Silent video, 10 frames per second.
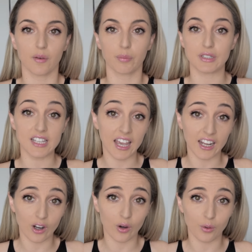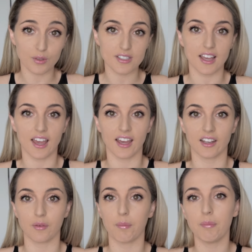potatoes
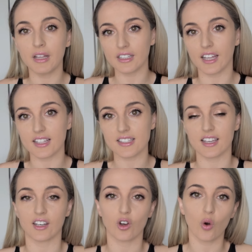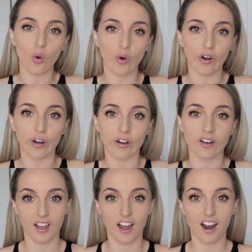and millet and corn.